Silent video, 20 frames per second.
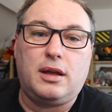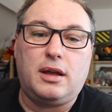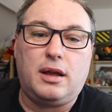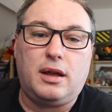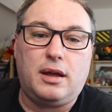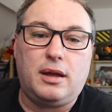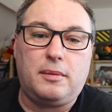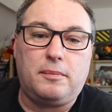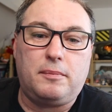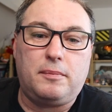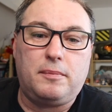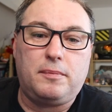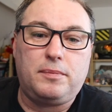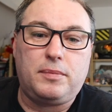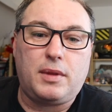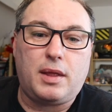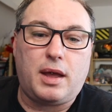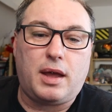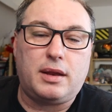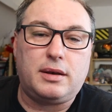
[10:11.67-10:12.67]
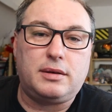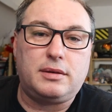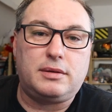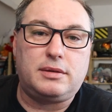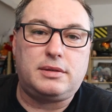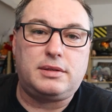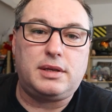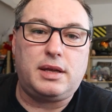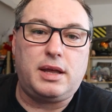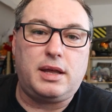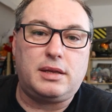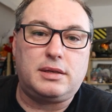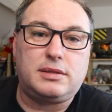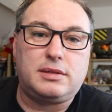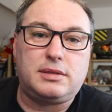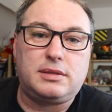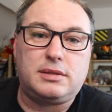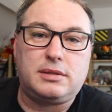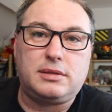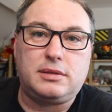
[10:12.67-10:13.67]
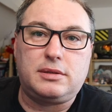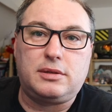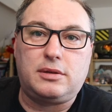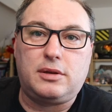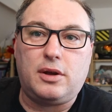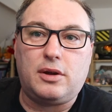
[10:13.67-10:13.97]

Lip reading: and it's